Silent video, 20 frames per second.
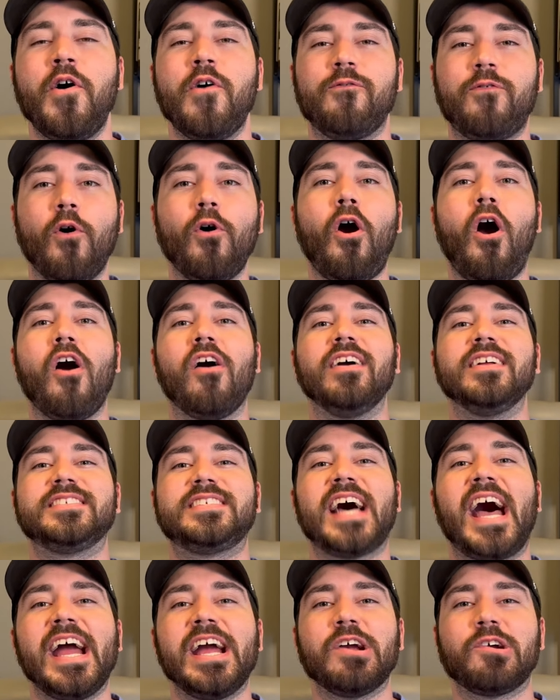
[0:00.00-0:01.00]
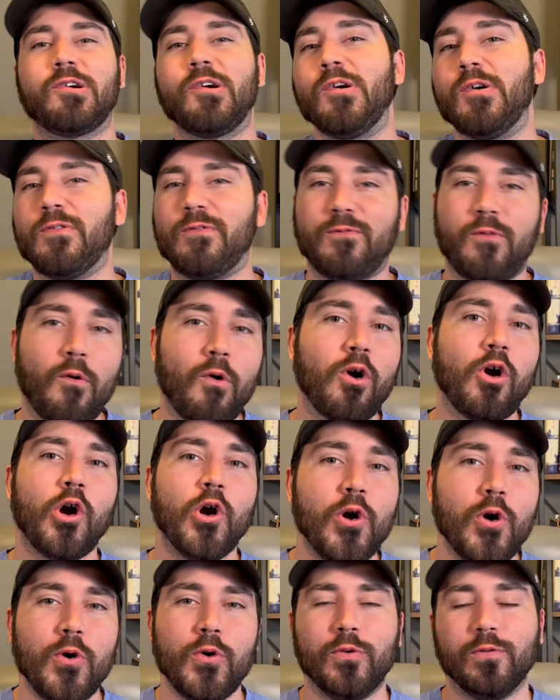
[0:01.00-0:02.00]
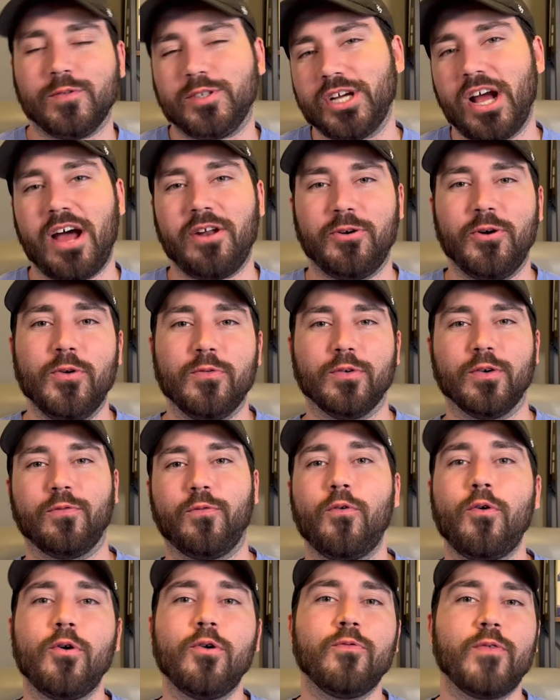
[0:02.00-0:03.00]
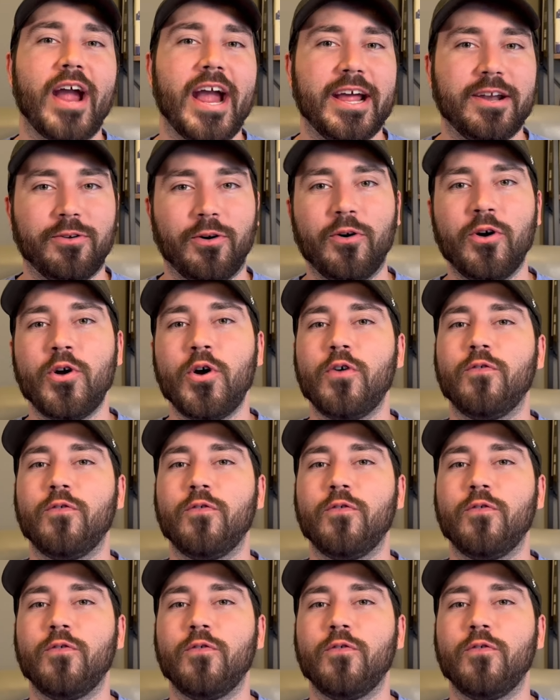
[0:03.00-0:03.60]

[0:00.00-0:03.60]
For our entire crew, for who, John Hoover, for Randall,